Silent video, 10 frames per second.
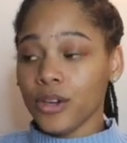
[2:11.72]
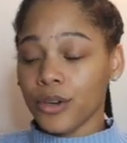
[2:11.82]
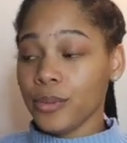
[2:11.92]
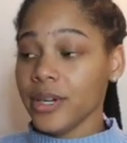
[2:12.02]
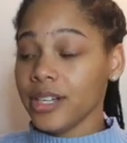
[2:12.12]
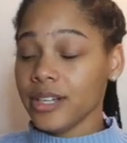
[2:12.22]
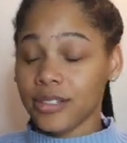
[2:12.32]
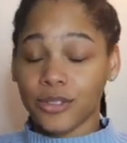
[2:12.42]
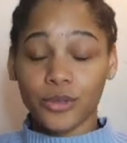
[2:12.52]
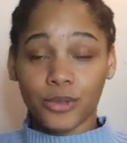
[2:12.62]

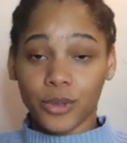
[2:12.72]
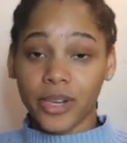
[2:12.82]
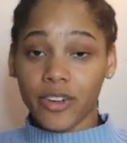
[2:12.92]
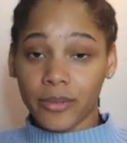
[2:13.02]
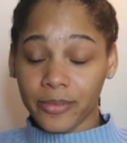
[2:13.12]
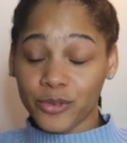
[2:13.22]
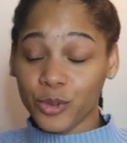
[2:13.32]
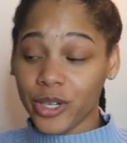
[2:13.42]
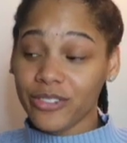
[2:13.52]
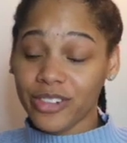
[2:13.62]
We're
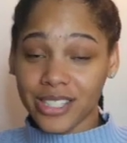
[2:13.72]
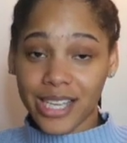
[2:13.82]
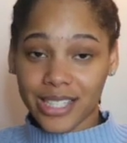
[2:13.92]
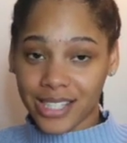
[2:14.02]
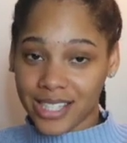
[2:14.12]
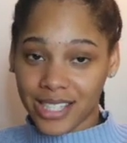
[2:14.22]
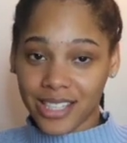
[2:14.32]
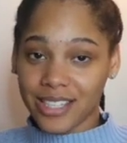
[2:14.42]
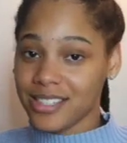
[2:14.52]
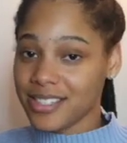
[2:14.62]
24 seconds in the
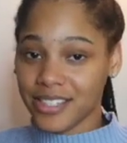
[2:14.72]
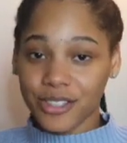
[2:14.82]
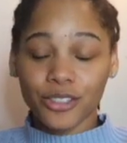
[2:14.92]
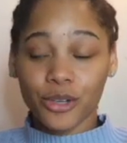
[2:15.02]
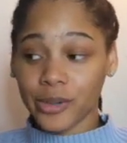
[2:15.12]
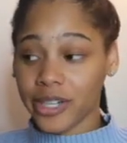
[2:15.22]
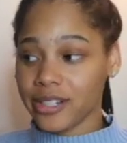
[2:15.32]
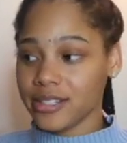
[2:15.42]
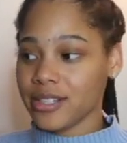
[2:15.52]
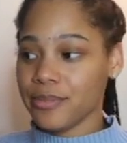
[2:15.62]
scene, still no
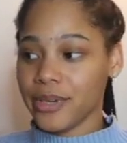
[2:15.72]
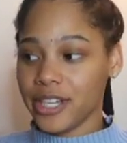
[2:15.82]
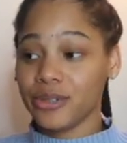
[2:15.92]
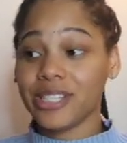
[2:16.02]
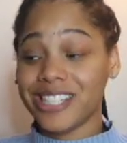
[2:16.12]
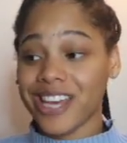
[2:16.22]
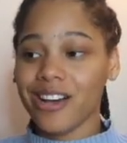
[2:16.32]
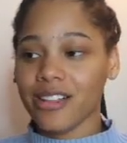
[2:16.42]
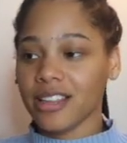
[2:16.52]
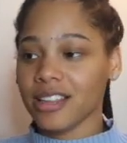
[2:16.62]
words, but you can
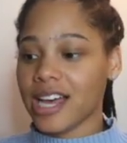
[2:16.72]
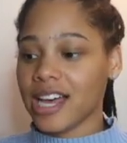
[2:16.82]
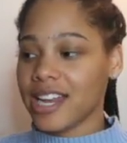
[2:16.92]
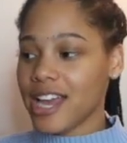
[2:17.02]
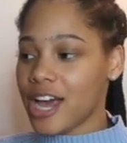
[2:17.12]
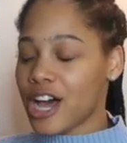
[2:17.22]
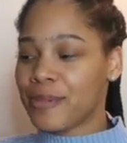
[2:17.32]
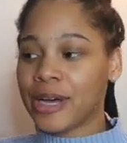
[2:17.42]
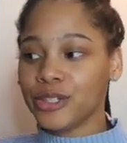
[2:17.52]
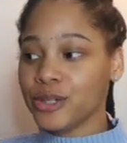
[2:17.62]
tell a lot
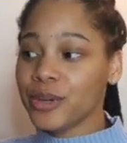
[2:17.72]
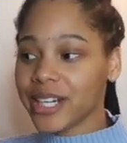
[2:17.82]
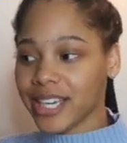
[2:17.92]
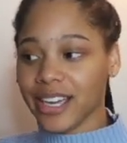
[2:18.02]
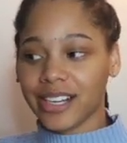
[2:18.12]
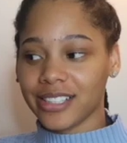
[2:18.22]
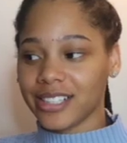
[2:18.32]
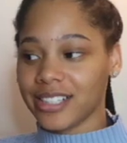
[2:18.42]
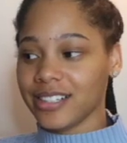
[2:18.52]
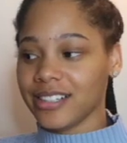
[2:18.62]
about who her
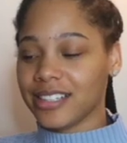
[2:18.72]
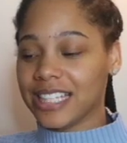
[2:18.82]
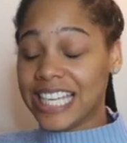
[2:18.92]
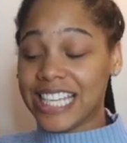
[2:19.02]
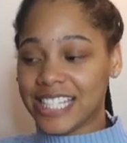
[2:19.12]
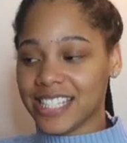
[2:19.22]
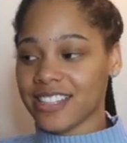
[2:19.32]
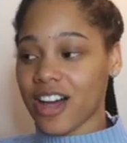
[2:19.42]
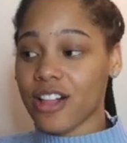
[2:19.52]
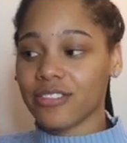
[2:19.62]
character
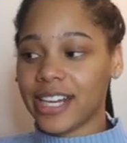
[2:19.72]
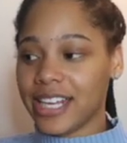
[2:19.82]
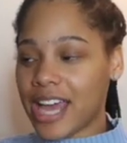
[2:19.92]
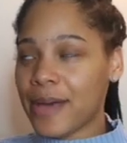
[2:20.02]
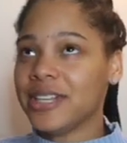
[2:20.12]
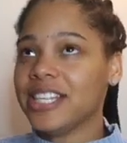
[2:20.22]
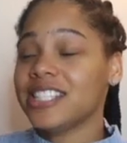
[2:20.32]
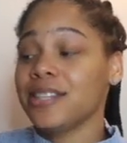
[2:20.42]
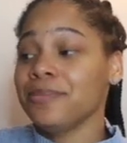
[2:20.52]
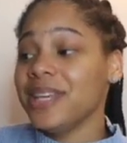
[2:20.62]
is already. I mean,
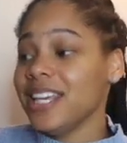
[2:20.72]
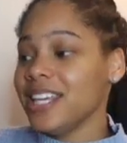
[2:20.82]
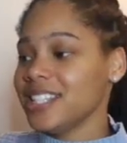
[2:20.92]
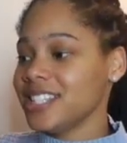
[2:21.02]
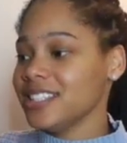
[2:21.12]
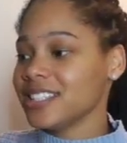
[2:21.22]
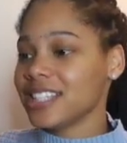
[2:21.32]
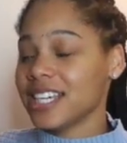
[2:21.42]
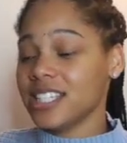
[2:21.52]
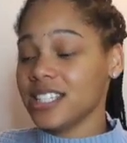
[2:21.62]
to me, she looks
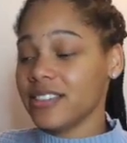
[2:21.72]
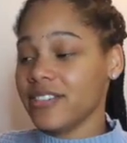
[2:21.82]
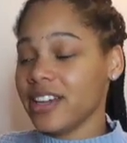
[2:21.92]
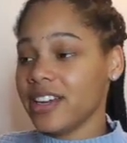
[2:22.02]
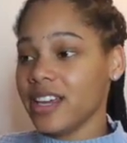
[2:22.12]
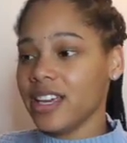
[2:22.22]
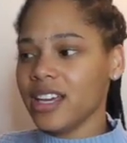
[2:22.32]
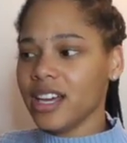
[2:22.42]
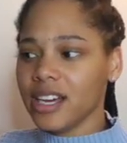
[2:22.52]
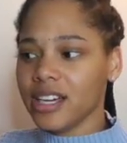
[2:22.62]
like she's a very
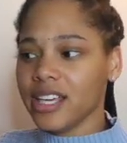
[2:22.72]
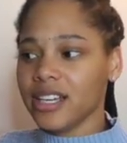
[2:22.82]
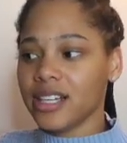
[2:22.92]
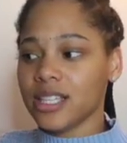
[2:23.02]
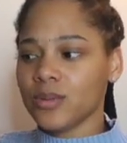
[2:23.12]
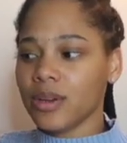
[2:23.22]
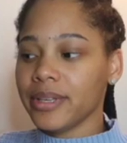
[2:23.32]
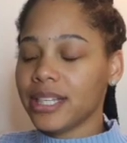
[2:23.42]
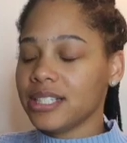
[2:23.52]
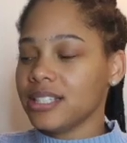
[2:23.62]
young, curious woman.